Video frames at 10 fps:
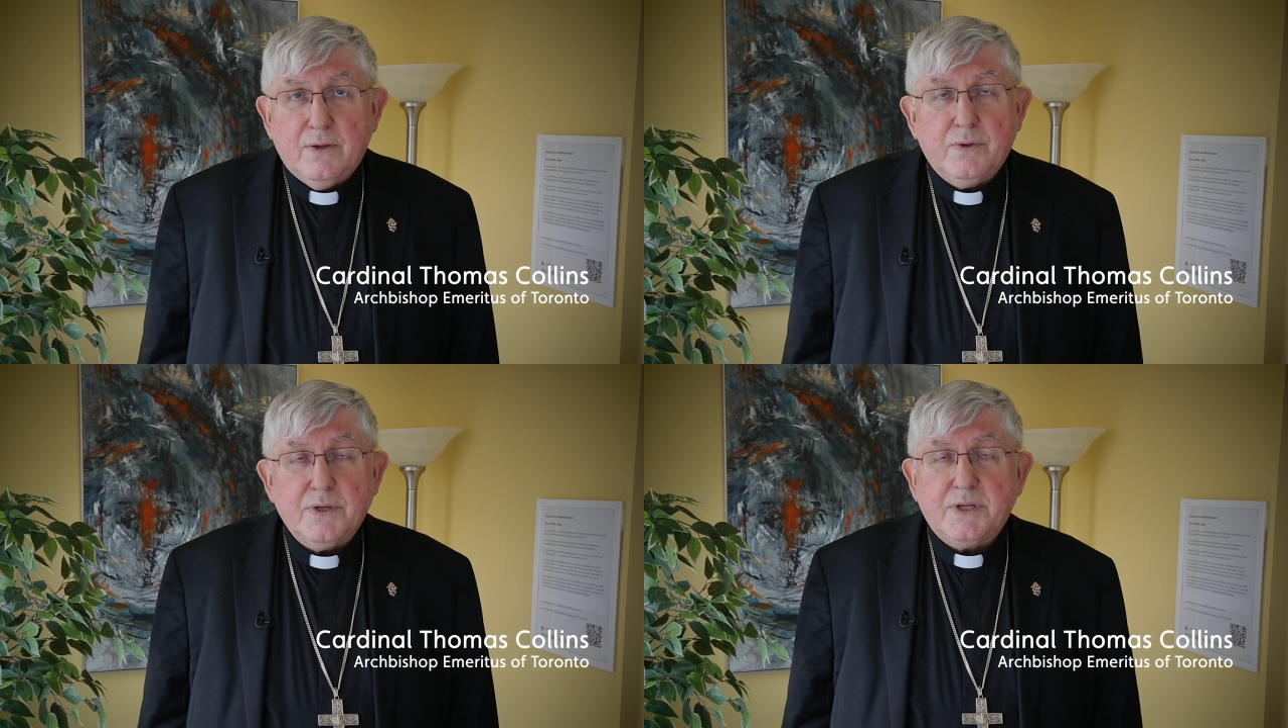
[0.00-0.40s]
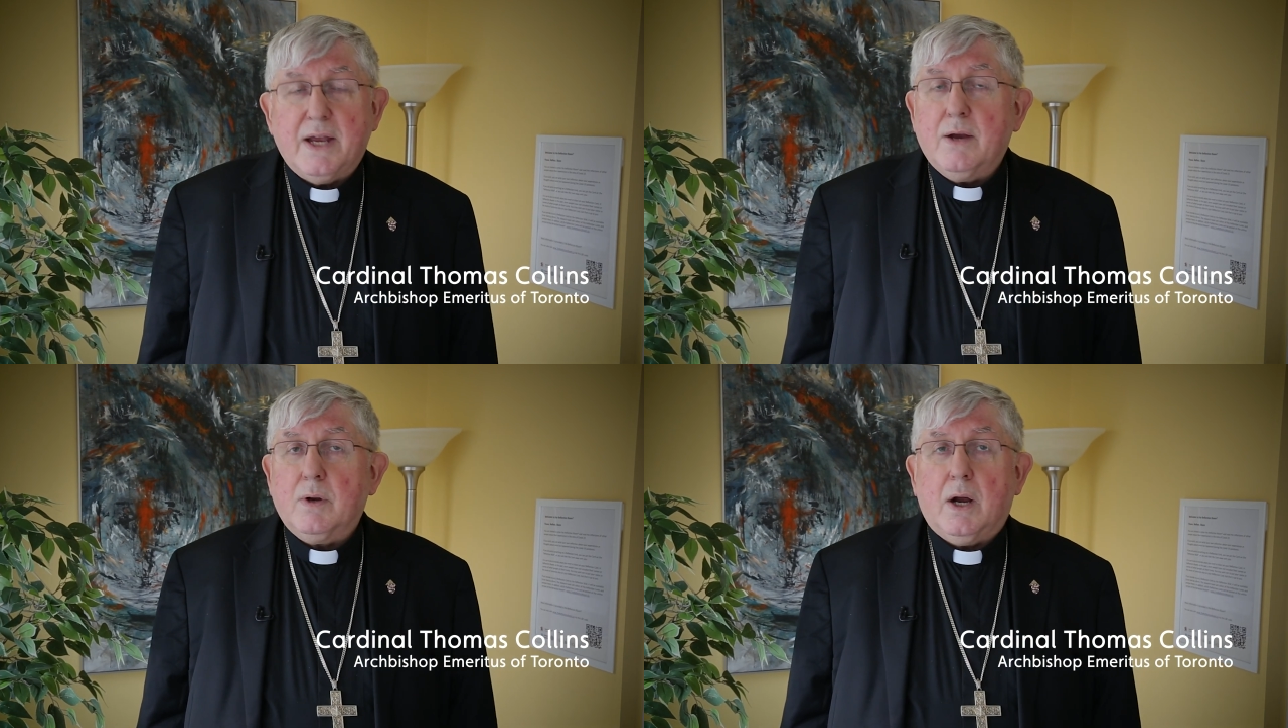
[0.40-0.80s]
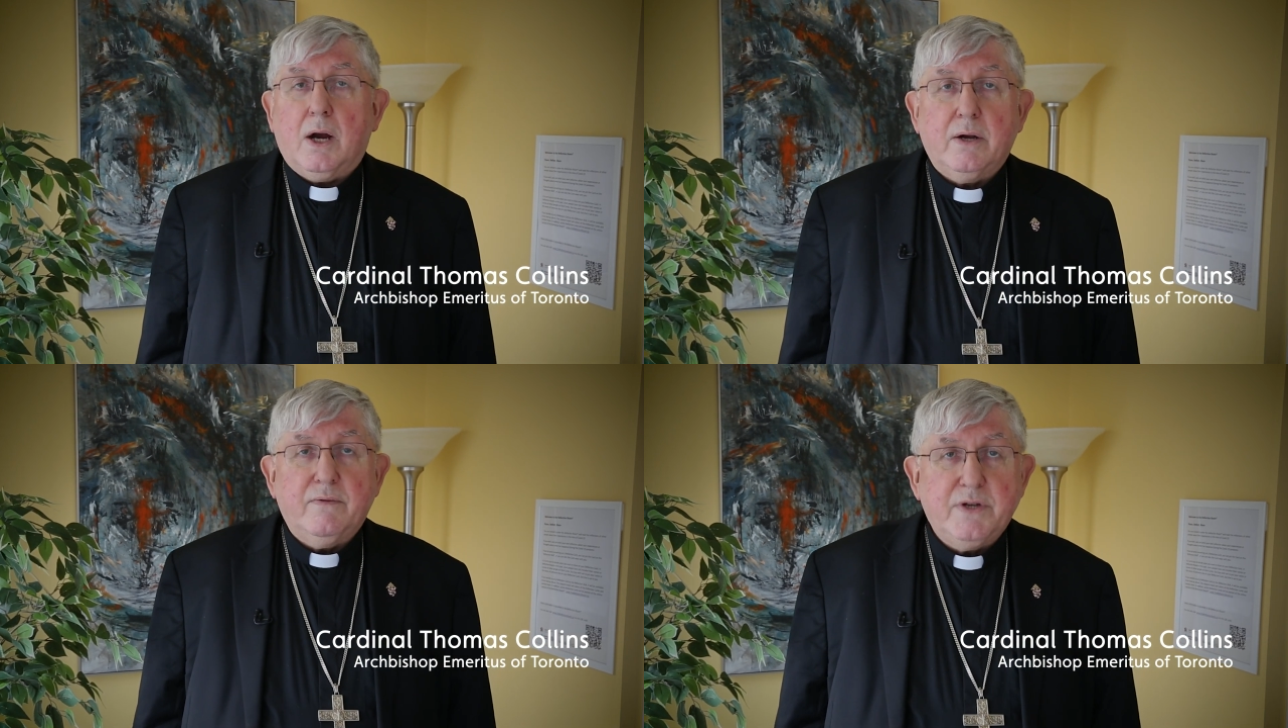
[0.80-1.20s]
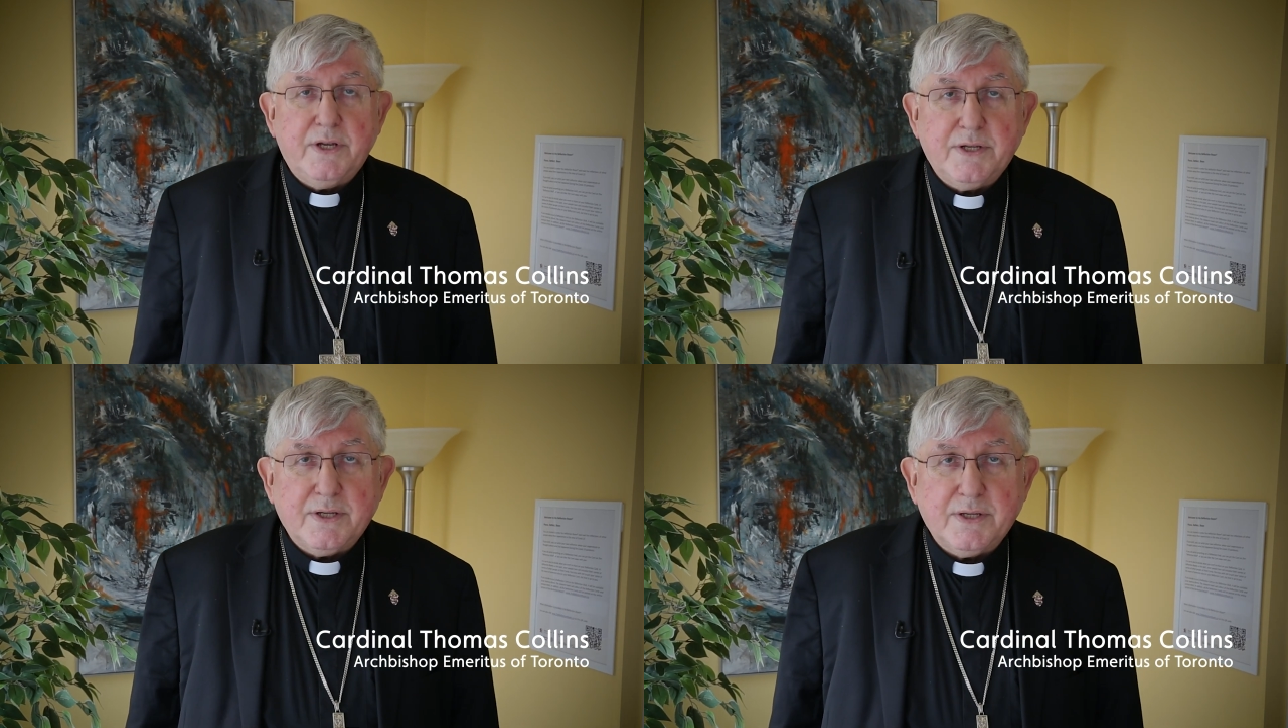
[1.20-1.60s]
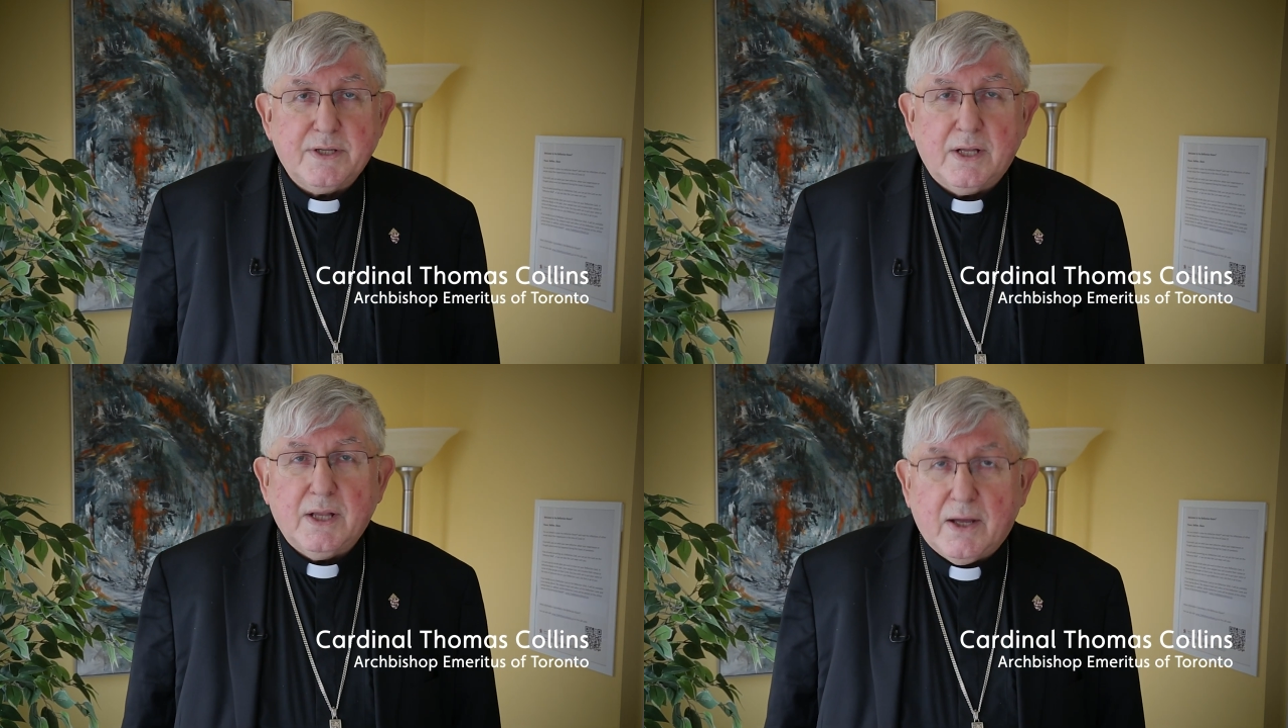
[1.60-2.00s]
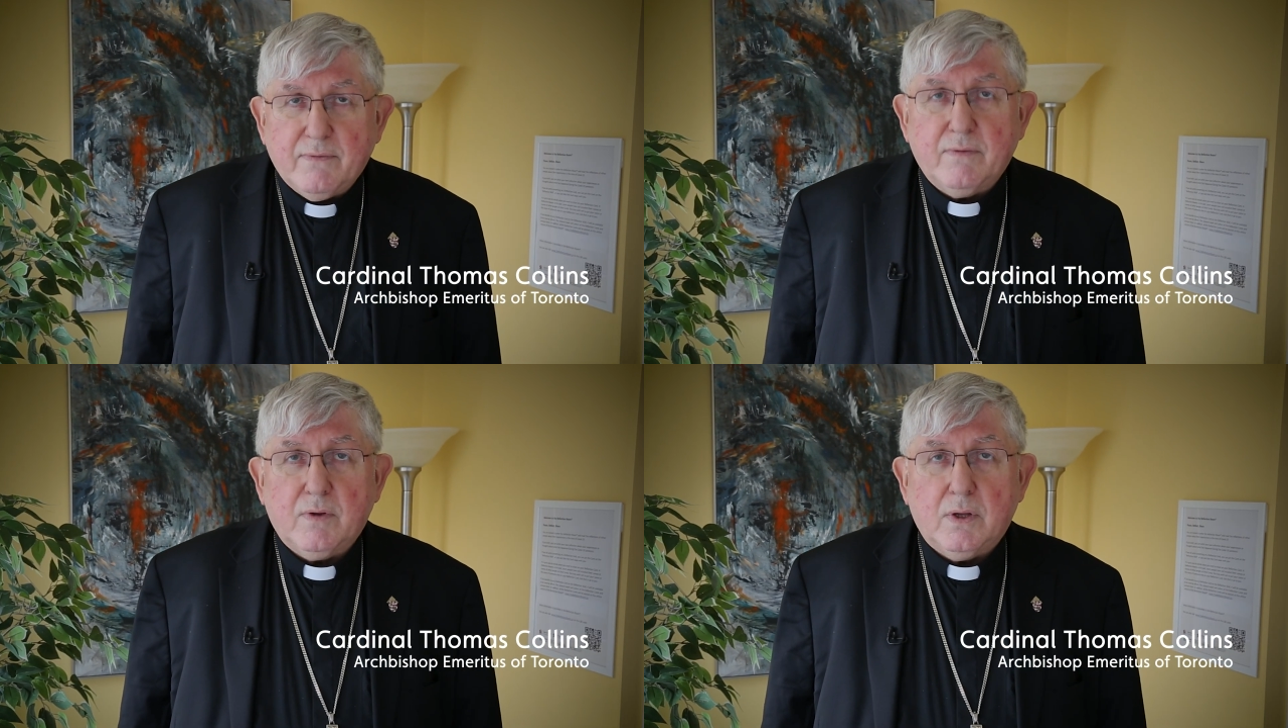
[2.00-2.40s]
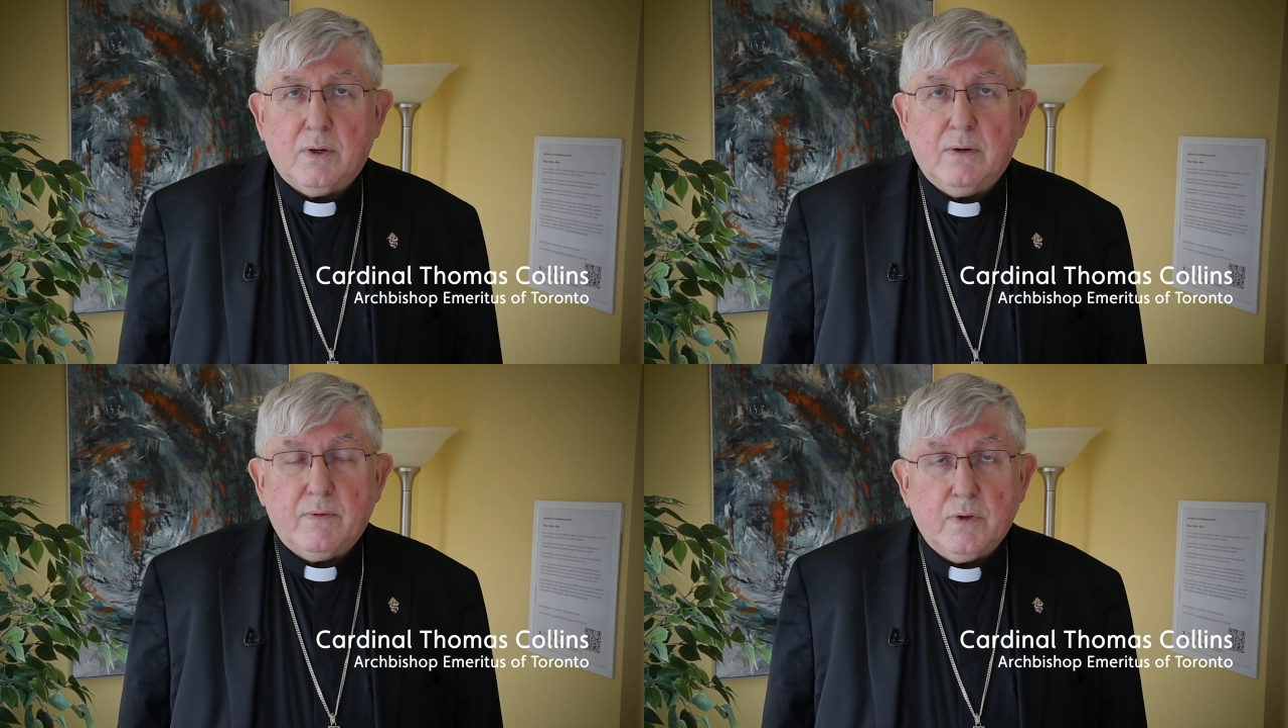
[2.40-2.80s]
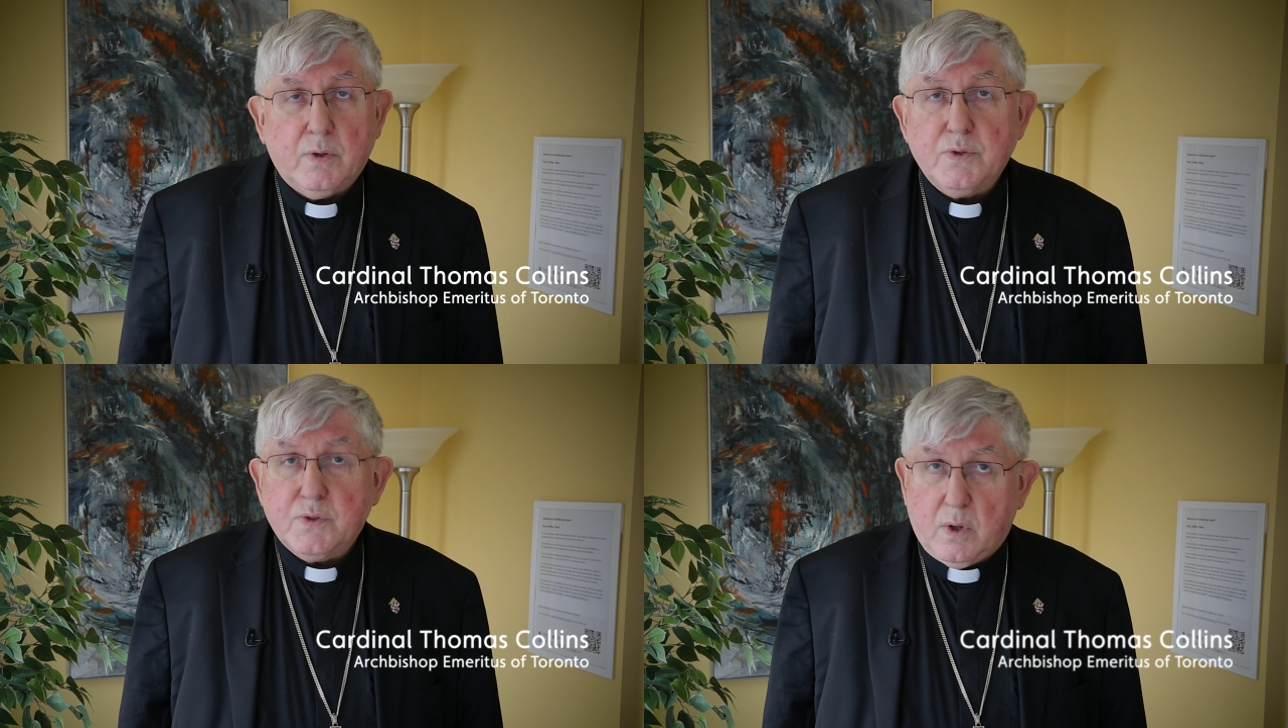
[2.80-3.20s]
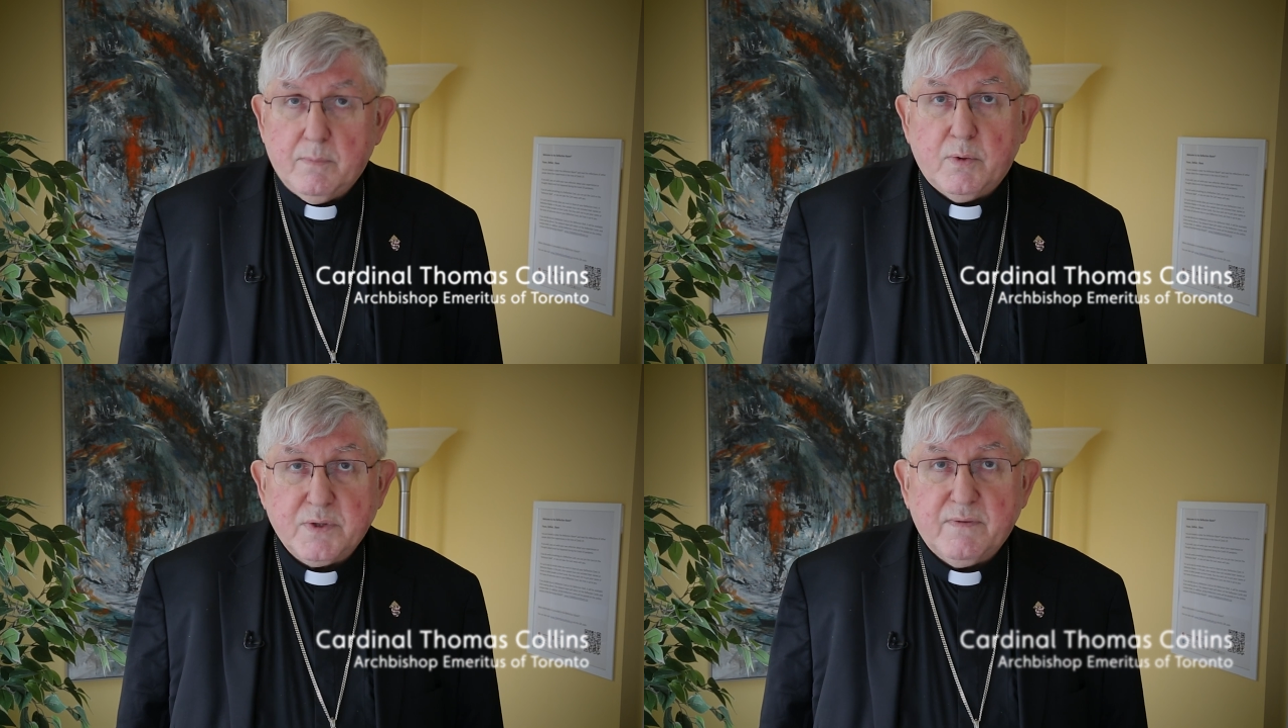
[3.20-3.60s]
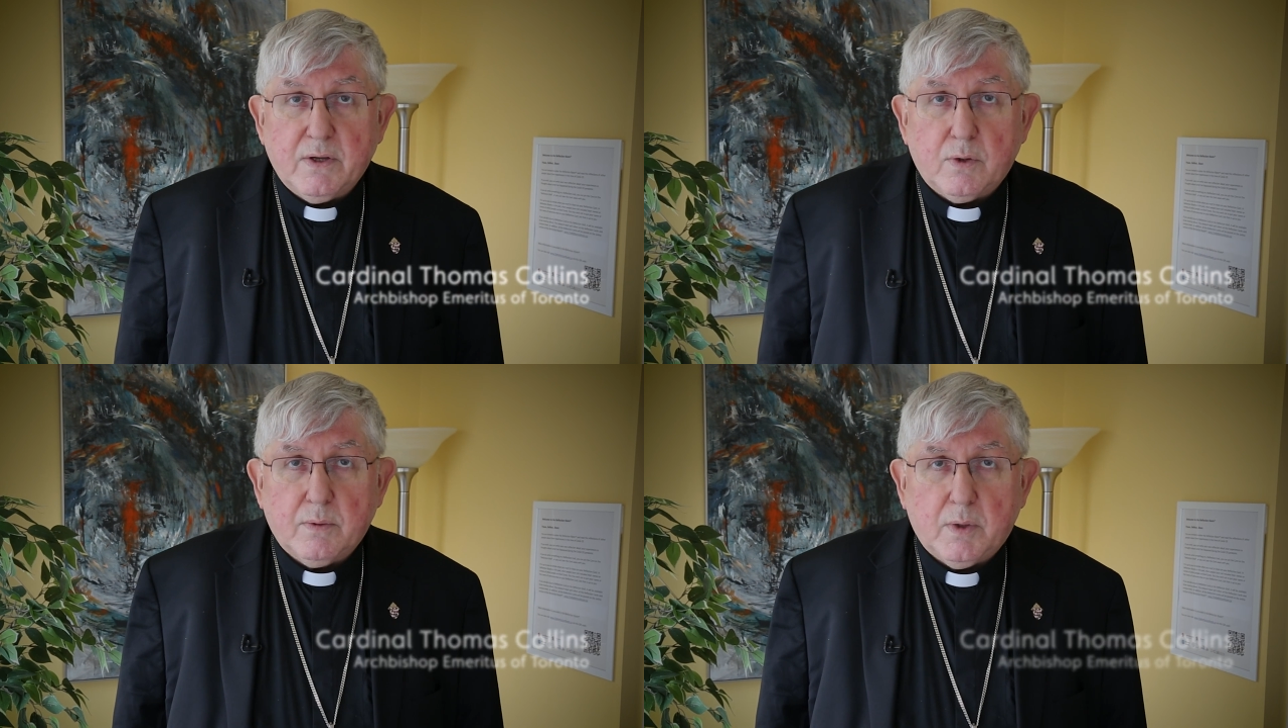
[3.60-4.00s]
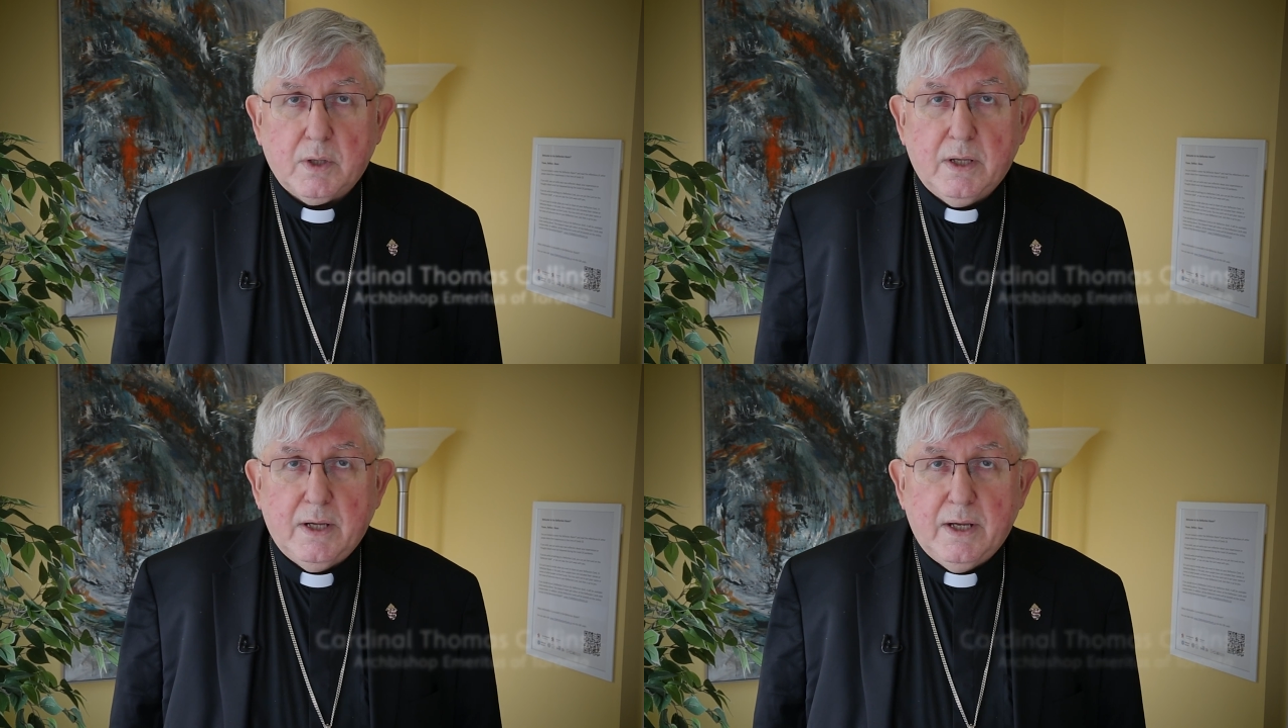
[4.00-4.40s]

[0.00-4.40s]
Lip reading: through the Sacred Heart of Jesus, the love of the Lord for those who are most vulnerable.